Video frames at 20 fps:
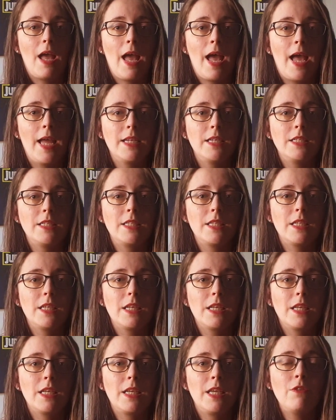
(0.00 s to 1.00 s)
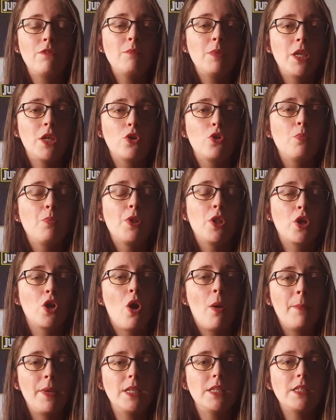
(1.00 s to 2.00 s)
And give me a couple of
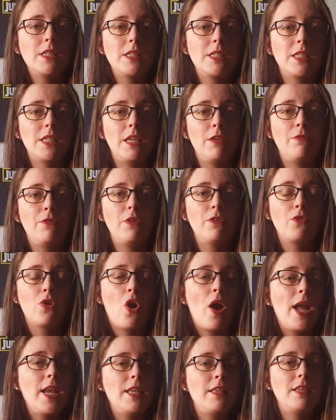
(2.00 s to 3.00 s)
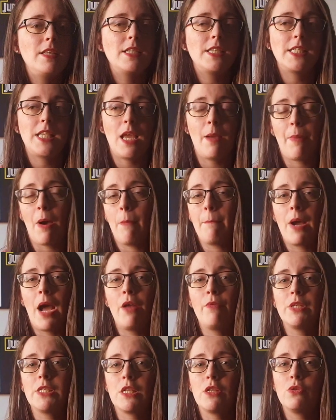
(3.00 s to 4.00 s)
comments if you've got anything to say about my
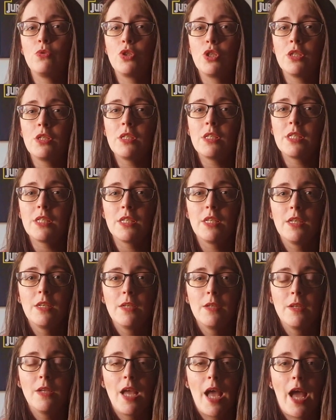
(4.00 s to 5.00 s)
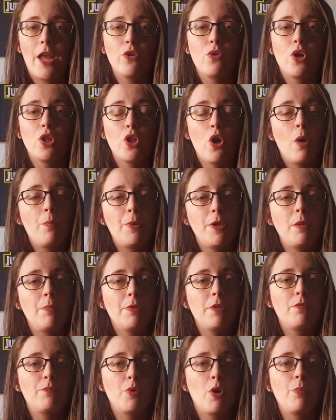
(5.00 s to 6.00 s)
resolutions. I know a lot of
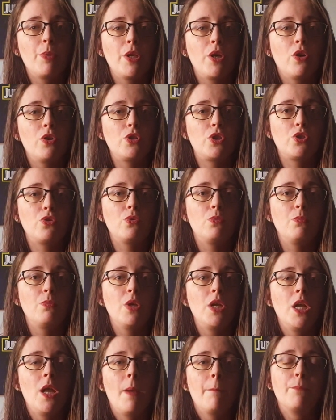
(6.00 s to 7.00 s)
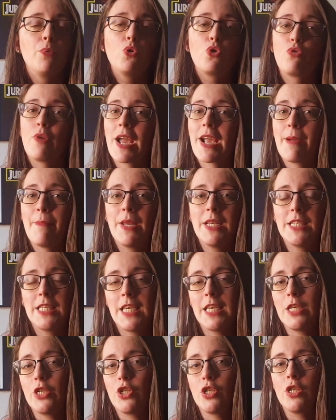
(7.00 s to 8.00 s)
people have probably got some book
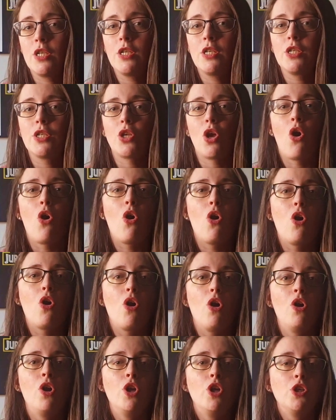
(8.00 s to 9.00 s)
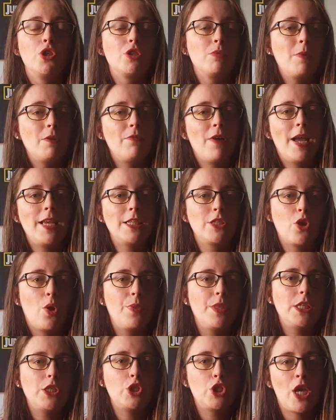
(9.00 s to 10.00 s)
recommendations or some advice on
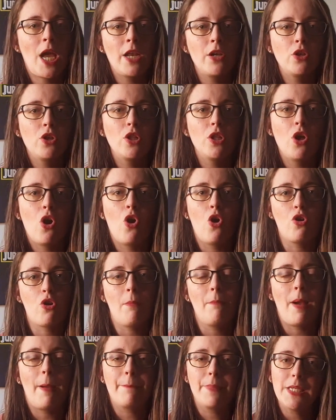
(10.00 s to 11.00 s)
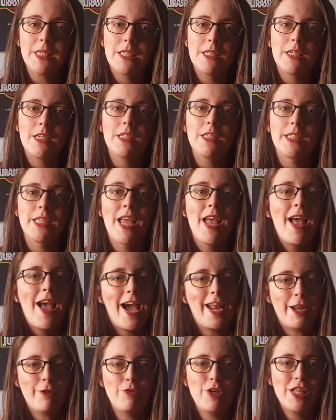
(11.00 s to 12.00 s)
this channel or on my business,
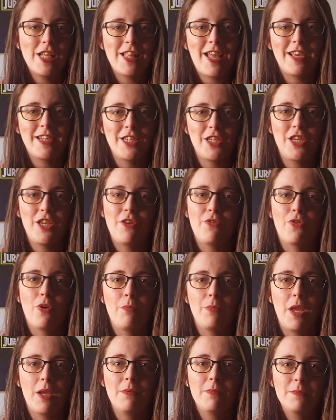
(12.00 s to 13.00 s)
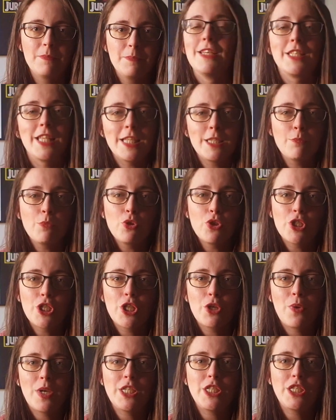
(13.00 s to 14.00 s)
and I'd really like to hear from you. So that's most of
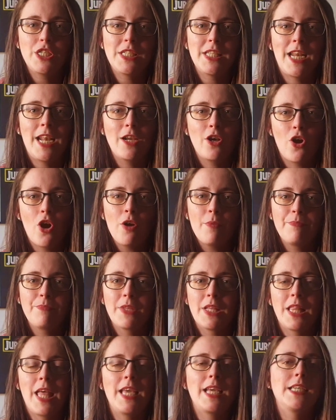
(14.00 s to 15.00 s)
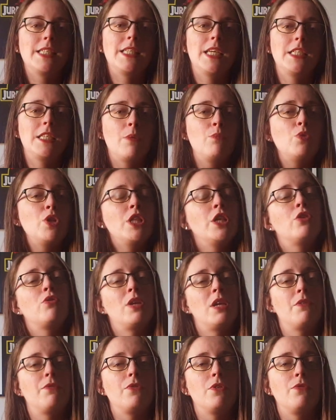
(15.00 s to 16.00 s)
the questions that I got. Like I said, I'm really
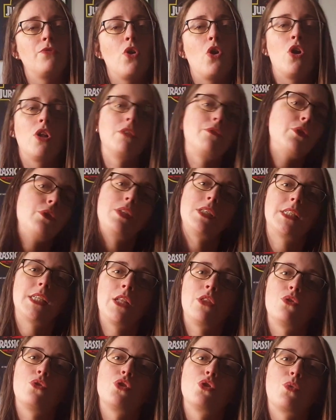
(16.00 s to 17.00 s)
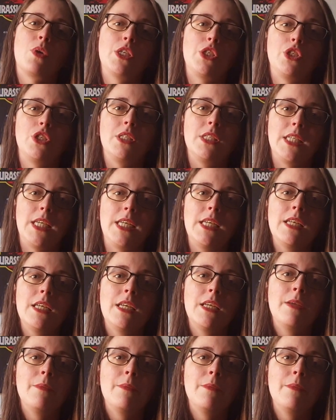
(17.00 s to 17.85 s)
grateful for all of you that sent those questions in.